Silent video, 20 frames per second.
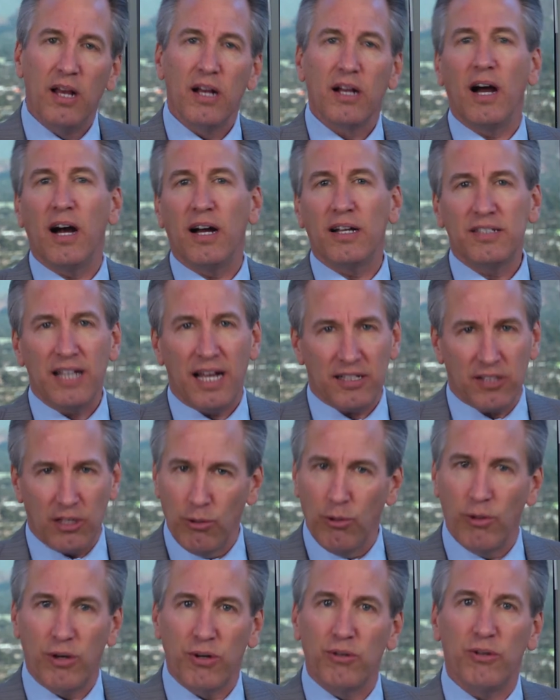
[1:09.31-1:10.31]
contact a
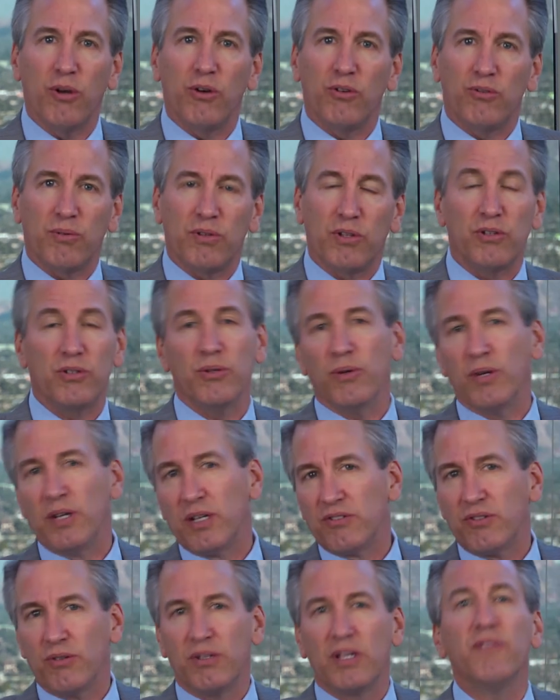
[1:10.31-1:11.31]
lawyer who knows what they're doing.
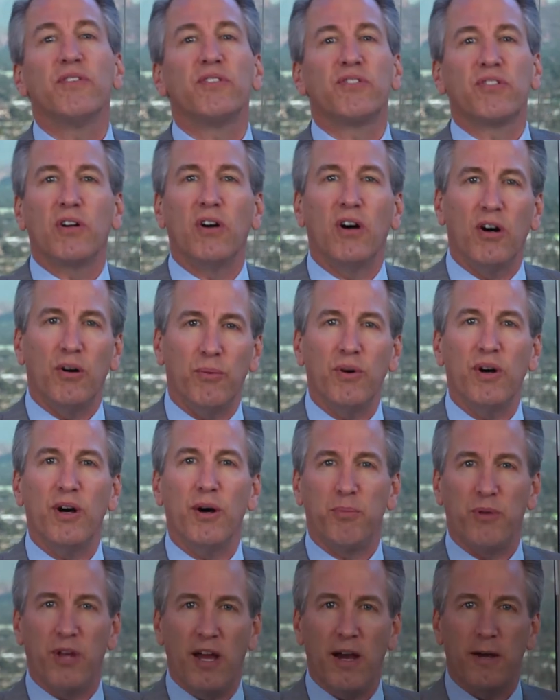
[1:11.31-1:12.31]
So give us a call and we'll
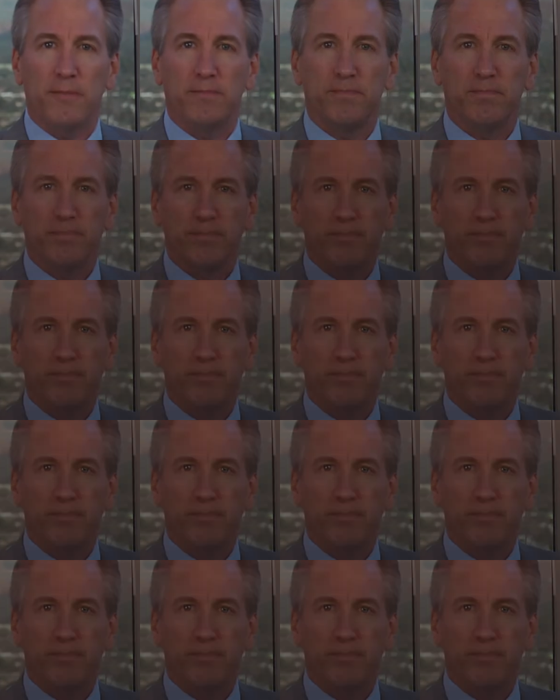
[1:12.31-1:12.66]
help you out.